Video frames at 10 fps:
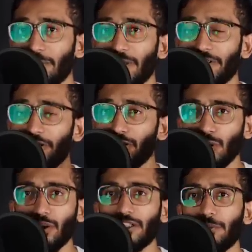But do you
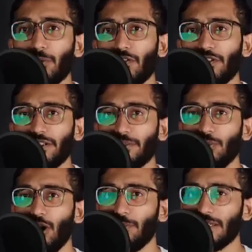know what did Prophet
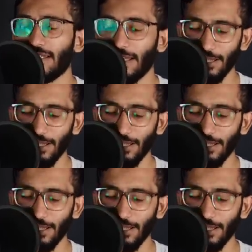Muhammad